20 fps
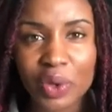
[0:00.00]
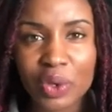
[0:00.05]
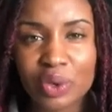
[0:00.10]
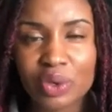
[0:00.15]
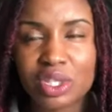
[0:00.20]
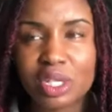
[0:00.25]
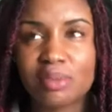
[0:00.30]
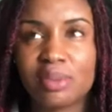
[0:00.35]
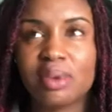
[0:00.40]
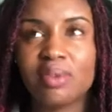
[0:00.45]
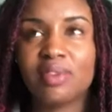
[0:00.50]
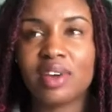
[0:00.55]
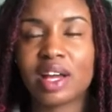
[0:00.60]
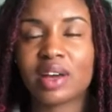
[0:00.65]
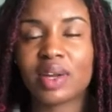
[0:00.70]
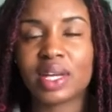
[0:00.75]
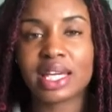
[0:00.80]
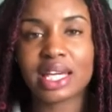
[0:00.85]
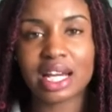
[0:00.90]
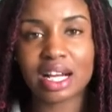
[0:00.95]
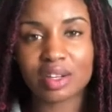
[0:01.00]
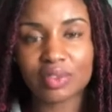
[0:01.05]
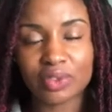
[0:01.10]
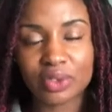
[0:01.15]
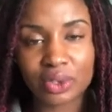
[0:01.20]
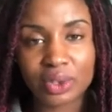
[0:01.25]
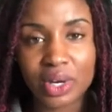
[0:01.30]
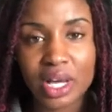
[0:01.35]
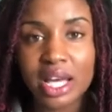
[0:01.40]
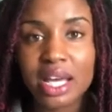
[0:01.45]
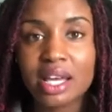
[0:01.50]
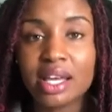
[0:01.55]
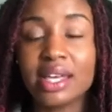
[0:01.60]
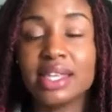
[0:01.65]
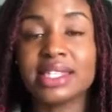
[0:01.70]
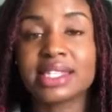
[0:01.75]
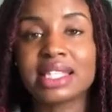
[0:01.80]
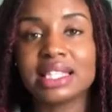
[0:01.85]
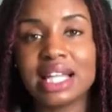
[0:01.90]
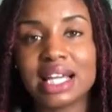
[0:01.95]
You should be very careful and
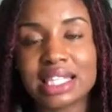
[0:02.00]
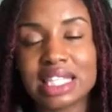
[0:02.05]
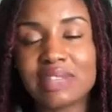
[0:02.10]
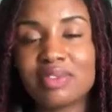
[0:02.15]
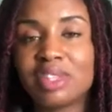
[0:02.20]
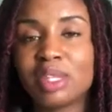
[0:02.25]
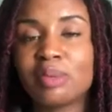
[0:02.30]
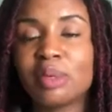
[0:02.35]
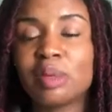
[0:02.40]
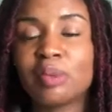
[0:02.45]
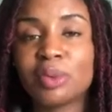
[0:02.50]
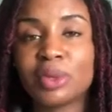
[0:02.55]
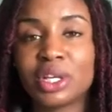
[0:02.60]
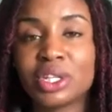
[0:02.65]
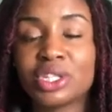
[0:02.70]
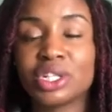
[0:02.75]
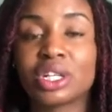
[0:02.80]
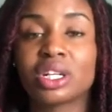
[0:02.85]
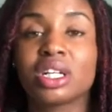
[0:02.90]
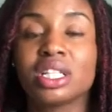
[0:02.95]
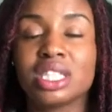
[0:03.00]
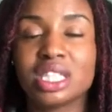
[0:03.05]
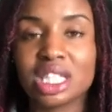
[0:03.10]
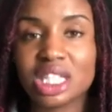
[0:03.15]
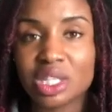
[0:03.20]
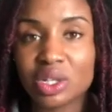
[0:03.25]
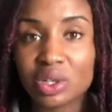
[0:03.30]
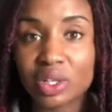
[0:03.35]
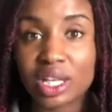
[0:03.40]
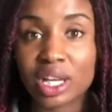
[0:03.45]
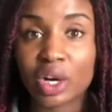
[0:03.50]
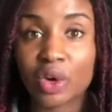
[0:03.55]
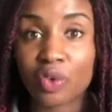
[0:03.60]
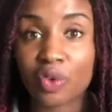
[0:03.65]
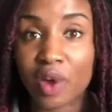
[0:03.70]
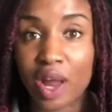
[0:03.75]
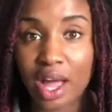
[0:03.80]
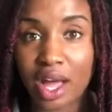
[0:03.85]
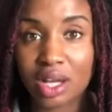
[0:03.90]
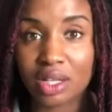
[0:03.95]
selective in the people that you're continually
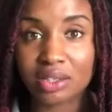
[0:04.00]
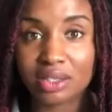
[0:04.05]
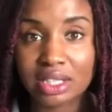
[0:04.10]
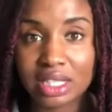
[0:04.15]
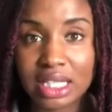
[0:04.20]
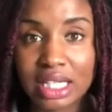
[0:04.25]
around.